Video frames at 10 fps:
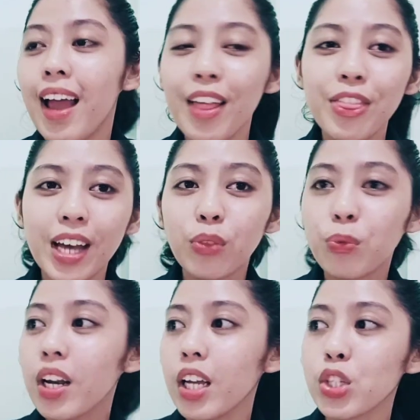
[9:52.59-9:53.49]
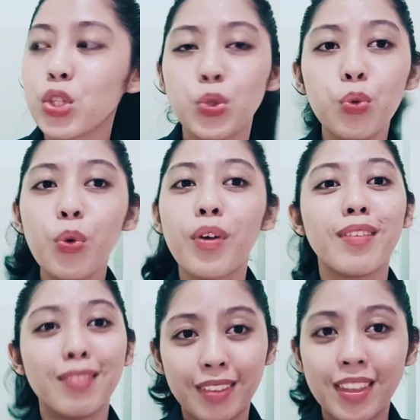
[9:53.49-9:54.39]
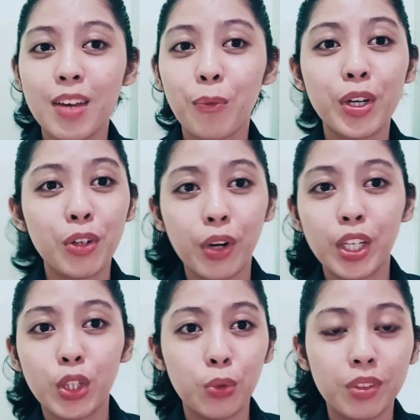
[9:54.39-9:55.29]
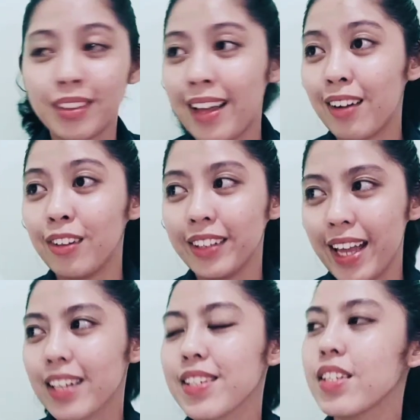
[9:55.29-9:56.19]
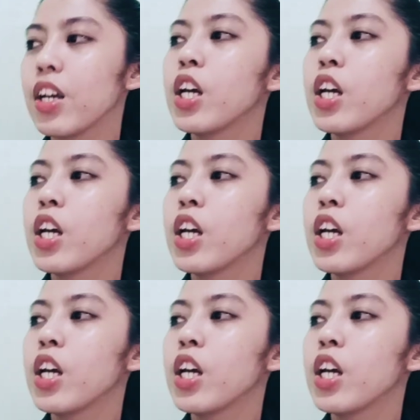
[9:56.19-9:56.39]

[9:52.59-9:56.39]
And that relates to we're going to tackle next.